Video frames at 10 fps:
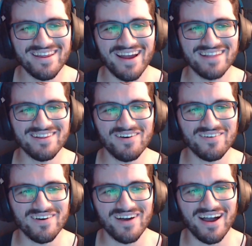
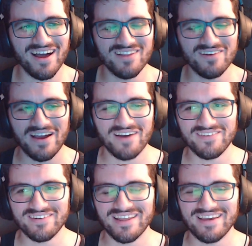love how
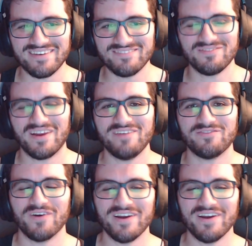they're like ready for it.